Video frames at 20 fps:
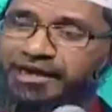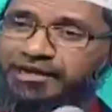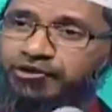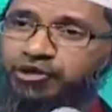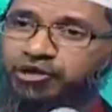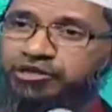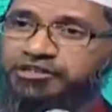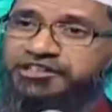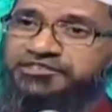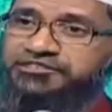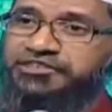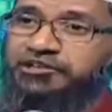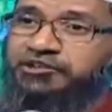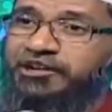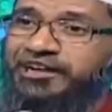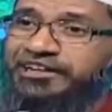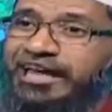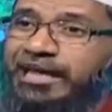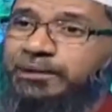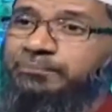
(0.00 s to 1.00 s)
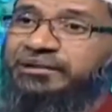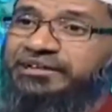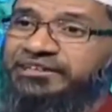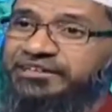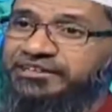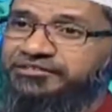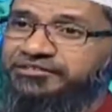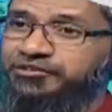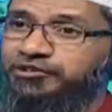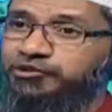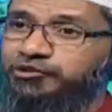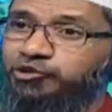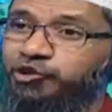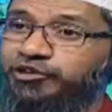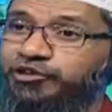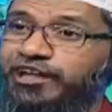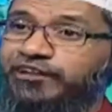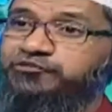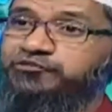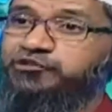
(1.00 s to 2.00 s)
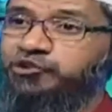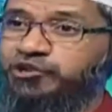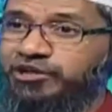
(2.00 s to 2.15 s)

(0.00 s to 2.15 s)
and doctor said you had diabetes. Don't have